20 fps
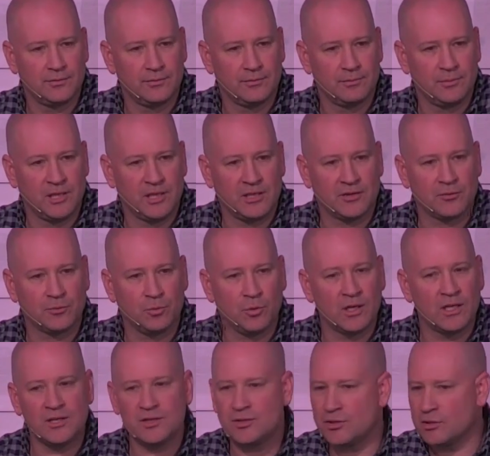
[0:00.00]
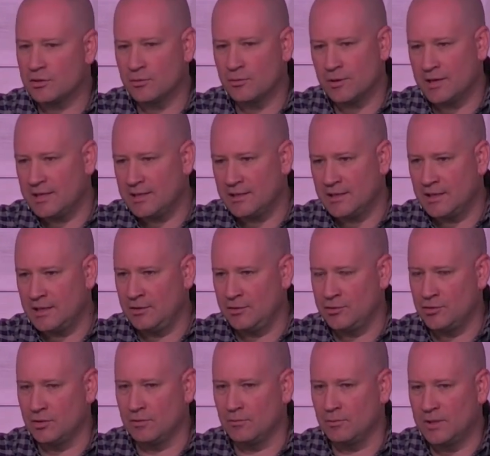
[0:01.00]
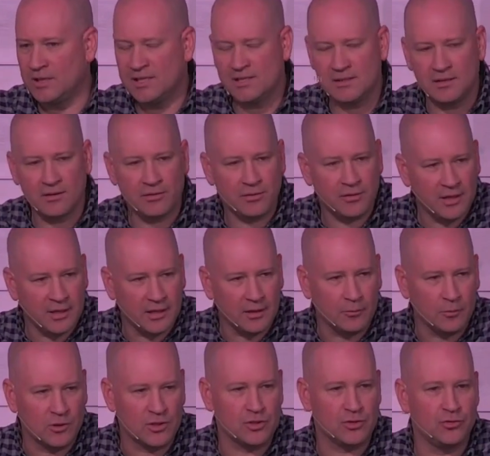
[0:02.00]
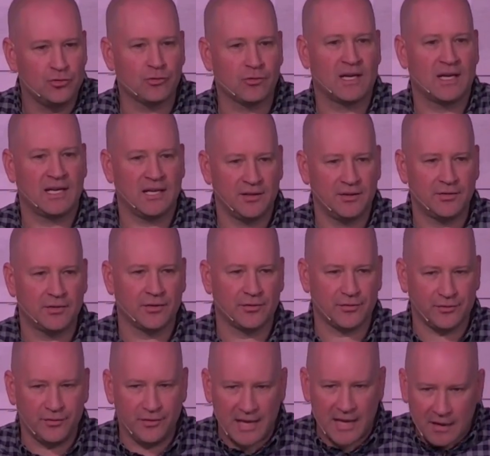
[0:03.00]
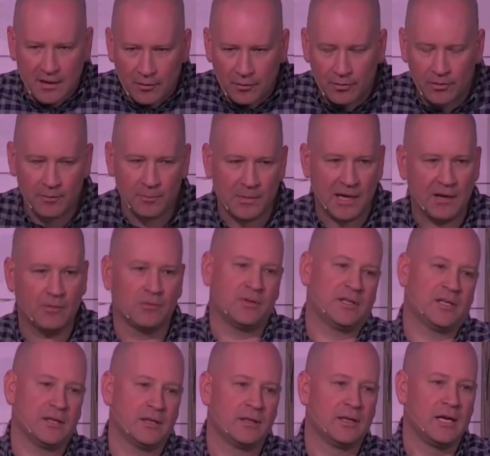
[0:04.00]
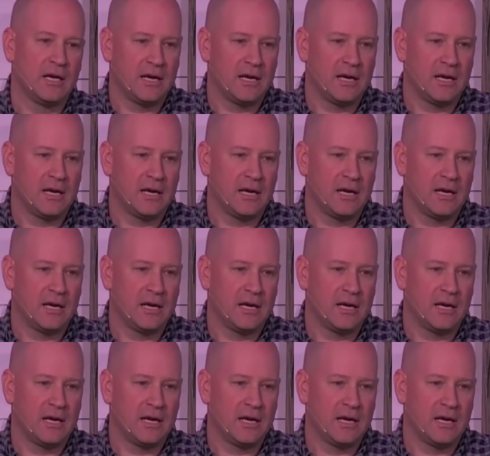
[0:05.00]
Because what is your great danger? What is the thing which drags us down the mountain,